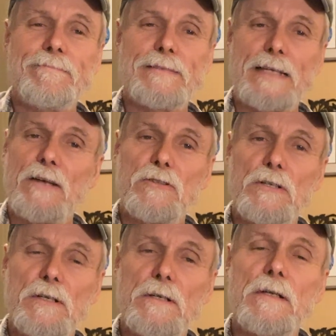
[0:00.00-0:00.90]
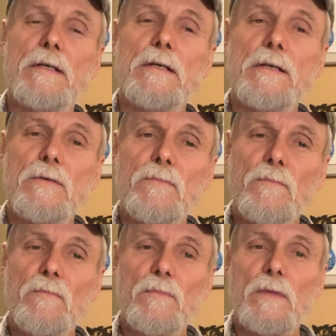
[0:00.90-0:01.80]
Sounds good.
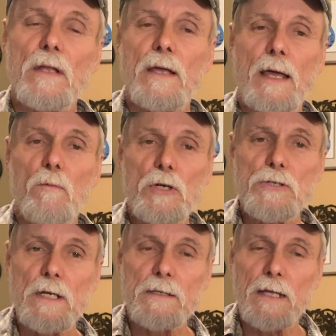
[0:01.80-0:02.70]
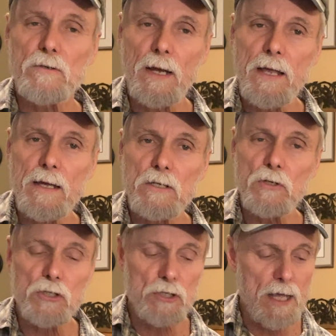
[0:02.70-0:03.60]
And once you get that in your head, you
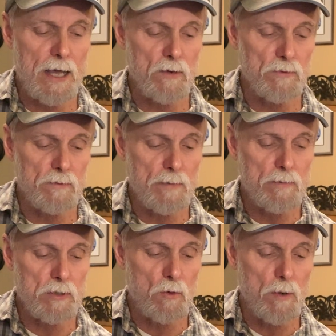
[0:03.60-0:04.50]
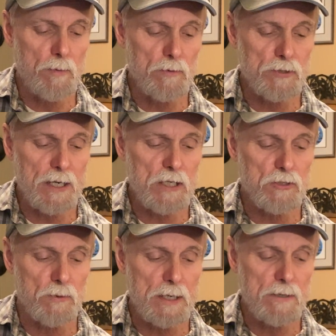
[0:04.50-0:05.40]
could slide on the, maybe go up on the 2nd
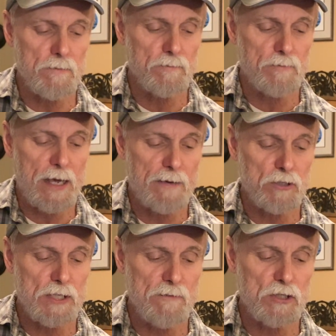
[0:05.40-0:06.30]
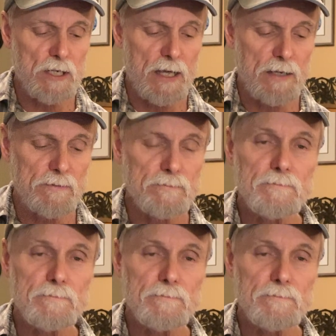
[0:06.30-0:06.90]
string, 5 to 7 slide.